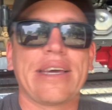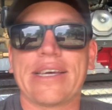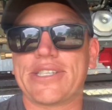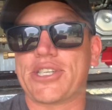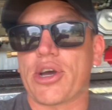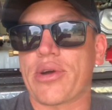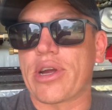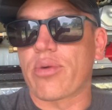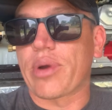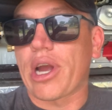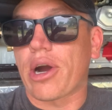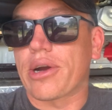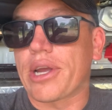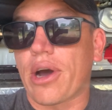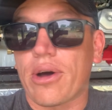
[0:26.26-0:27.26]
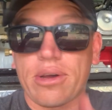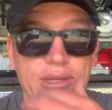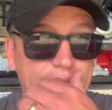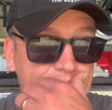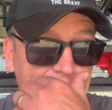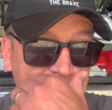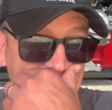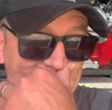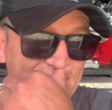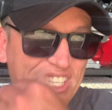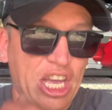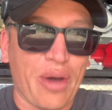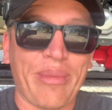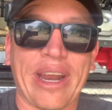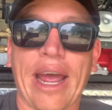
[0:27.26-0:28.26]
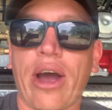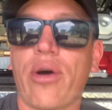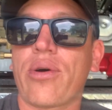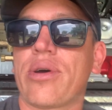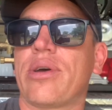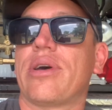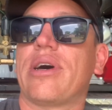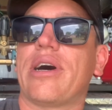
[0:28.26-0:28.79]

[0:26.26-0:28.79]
So here we are, y'all. The sun just coming out.